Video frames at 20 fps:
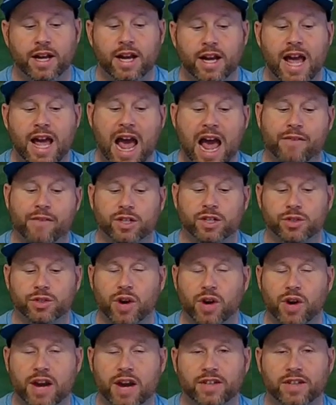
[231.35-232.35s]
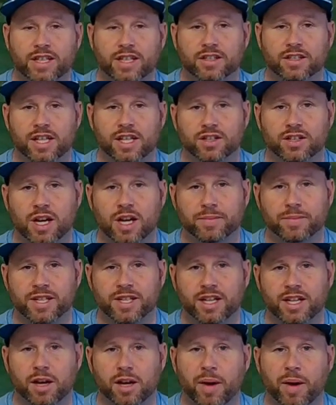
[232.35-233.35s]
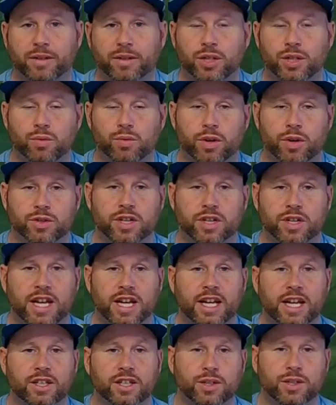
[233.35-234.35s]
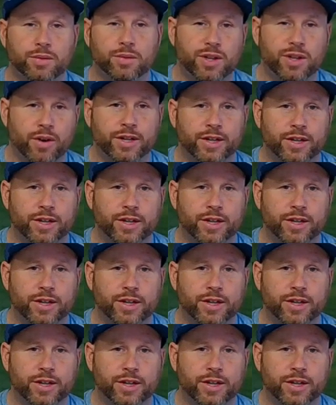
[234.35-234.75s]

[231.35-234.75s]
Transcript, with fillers: Average driving distance comes in at about 282 yards,